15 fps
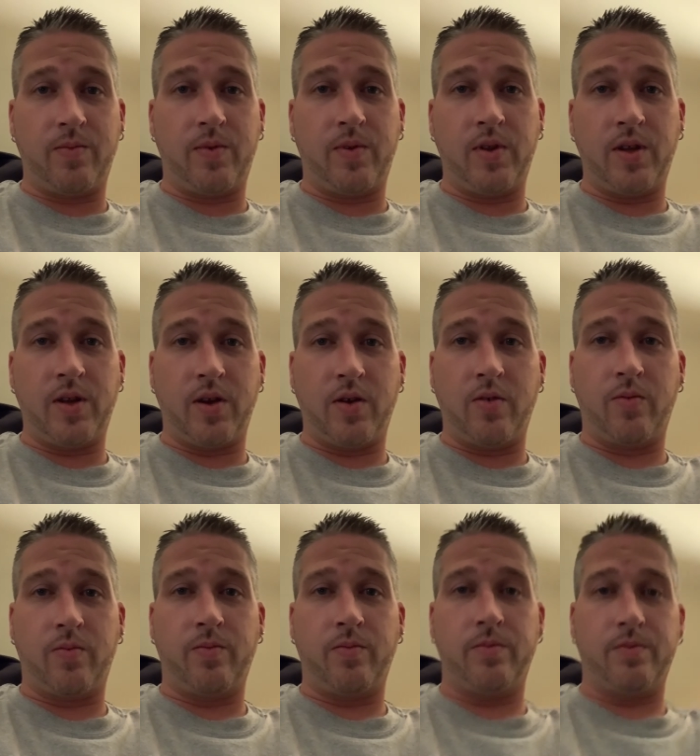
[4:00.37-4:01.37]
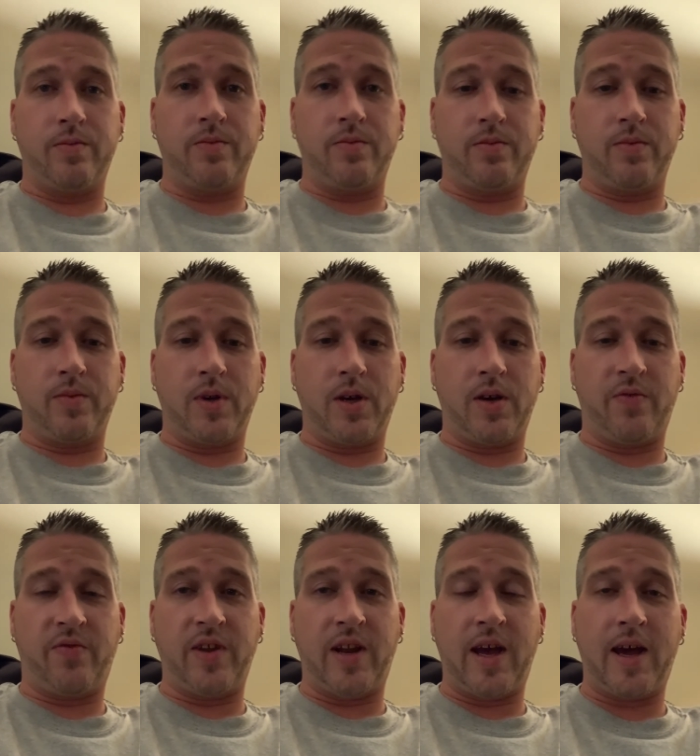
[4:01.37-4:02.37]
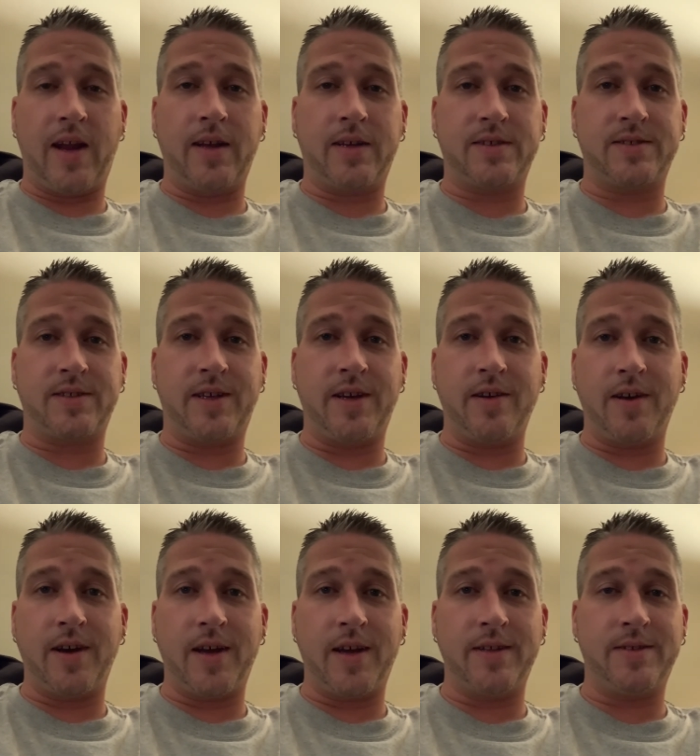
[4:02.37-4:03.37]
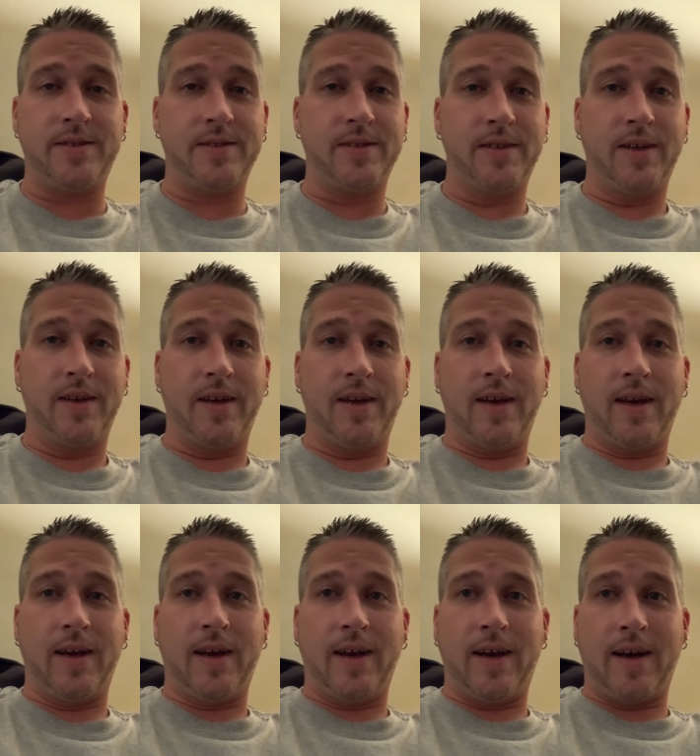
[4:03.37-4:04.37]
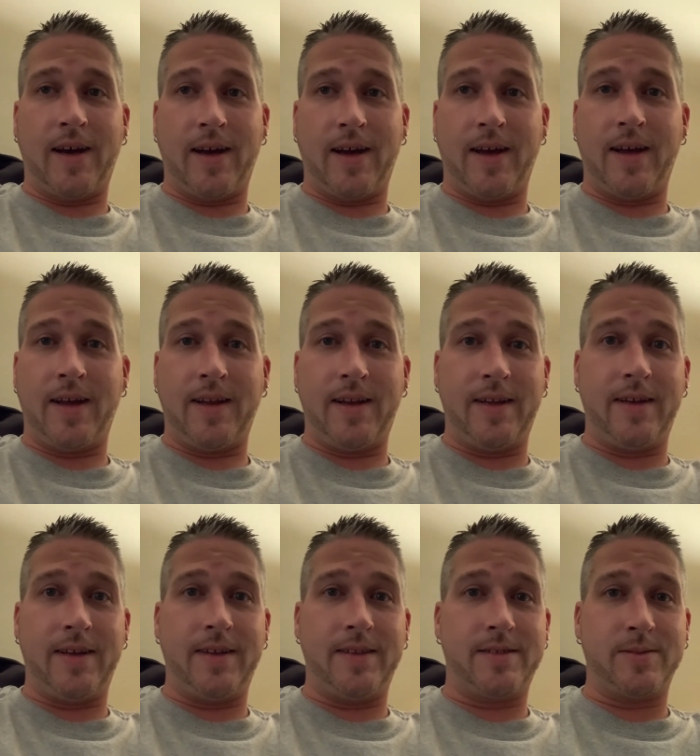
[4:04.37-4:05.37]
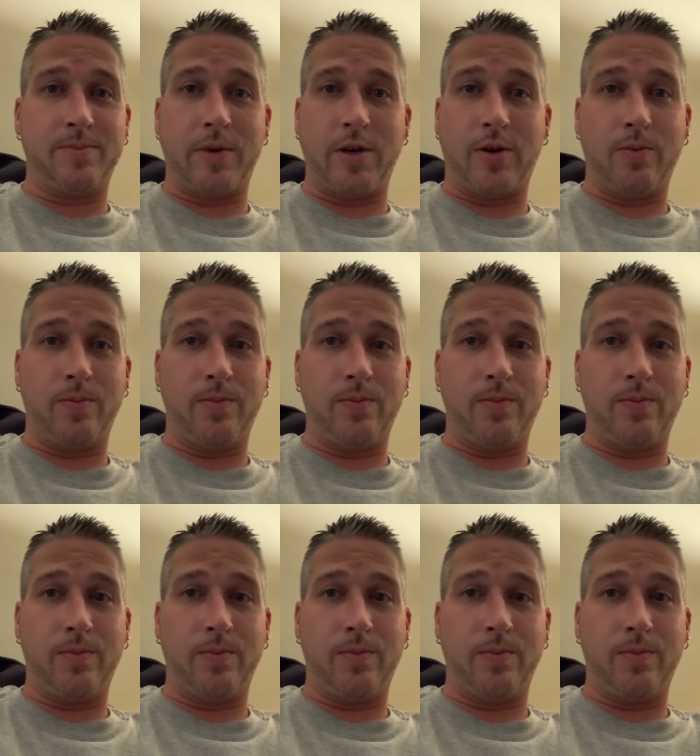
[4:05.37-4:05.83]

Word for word: you know, uh, fanatics, gearheads, I need some help.